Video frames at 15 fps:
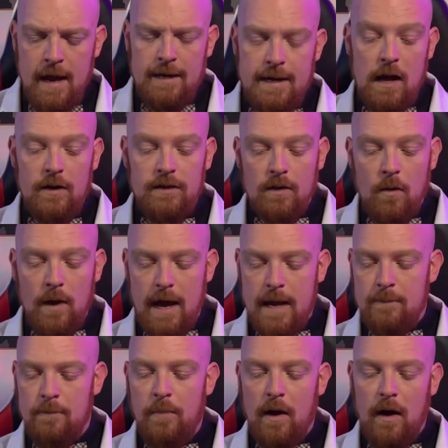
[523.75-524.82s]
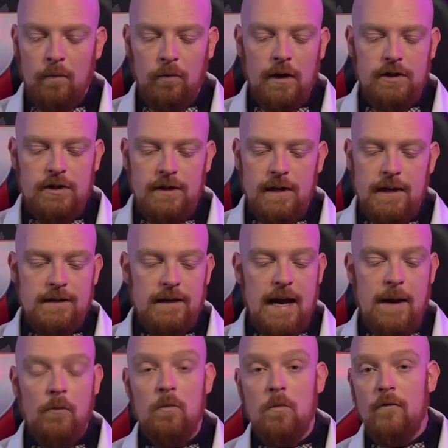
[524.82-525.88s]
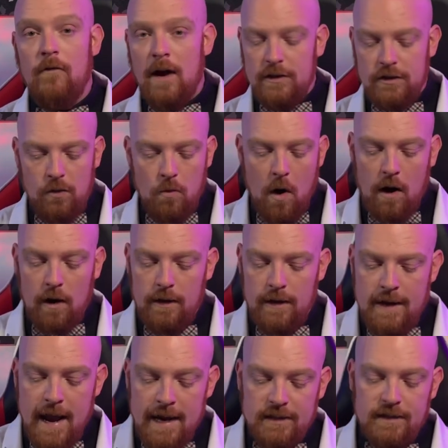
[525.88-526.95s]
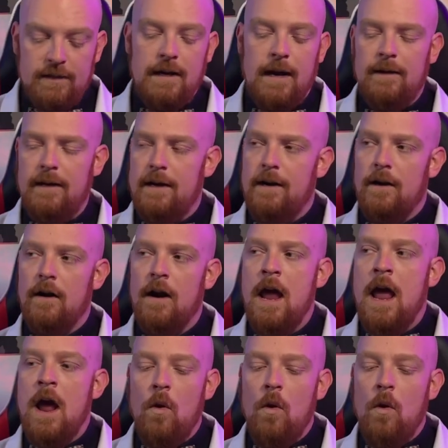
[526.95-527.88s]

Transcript: Now let's go ahead and publish this, and we'll move on to our next step here,